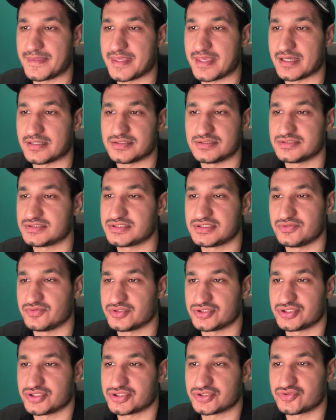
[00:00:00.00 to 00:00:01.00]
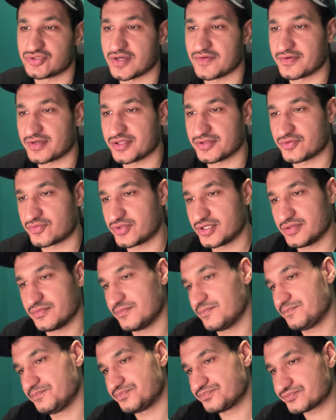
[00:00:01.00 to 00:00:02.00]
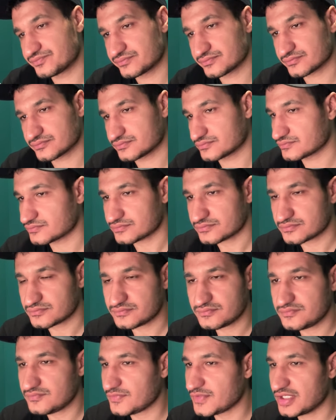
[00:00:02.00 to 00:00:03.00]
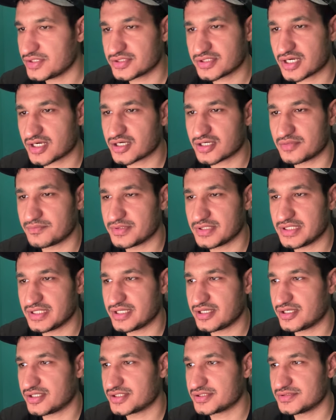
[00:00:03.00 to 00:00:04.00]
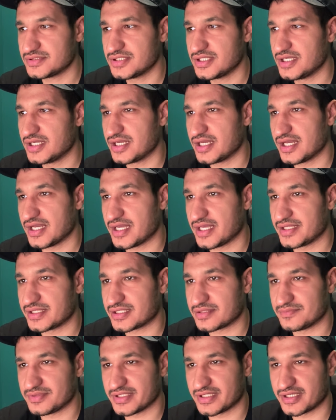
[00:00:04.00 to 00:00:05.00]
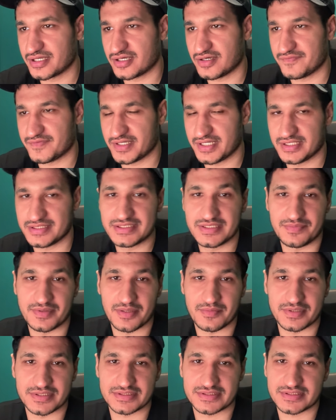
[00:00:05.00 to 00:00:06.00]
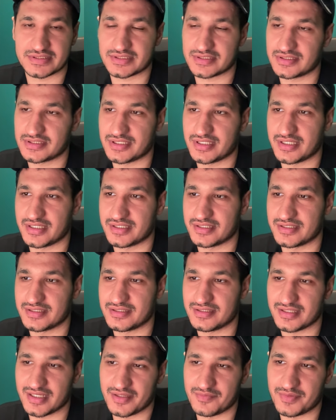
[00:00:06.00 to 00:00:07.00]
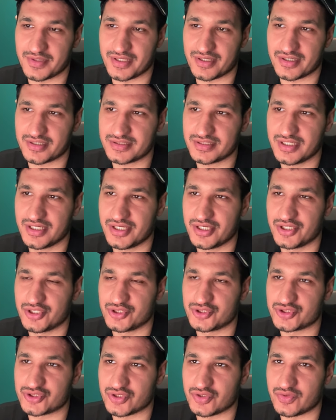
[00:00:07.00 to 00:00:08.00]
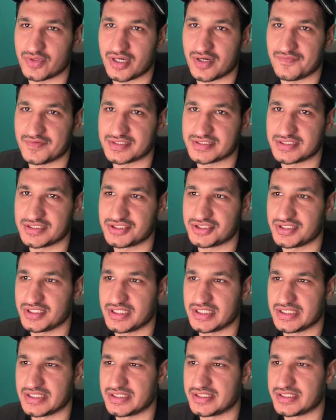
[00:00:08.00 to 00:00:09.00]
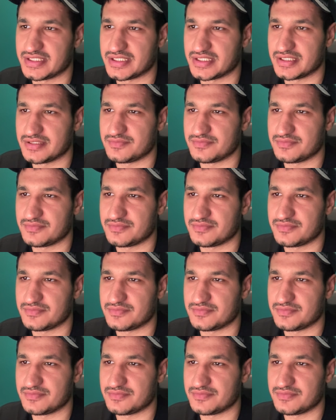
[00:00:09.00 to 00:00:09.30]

yeah, she was just driving on the rim, tire completely gone, and complaining of a TPMS light being on. So obviously she needed,